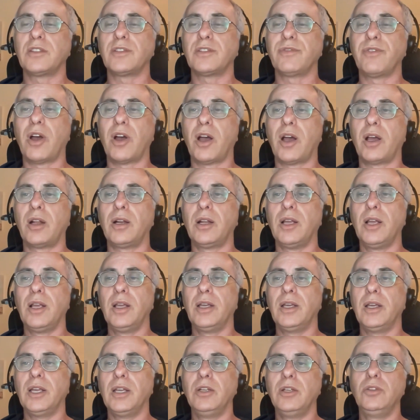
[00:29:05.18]
file
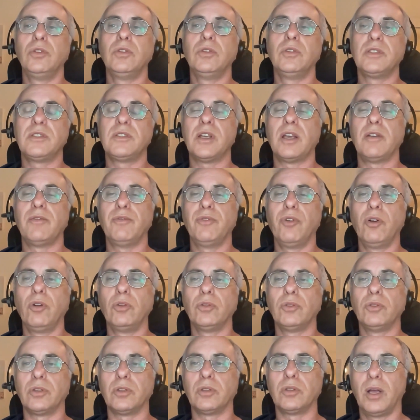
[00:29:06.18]
into the same
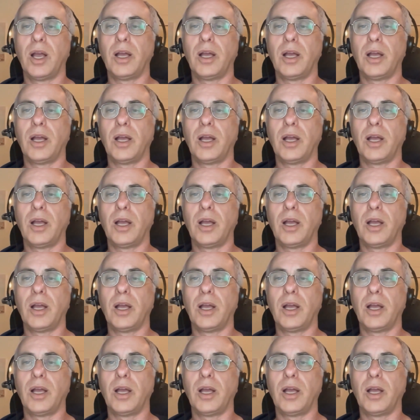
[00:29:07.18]
folder.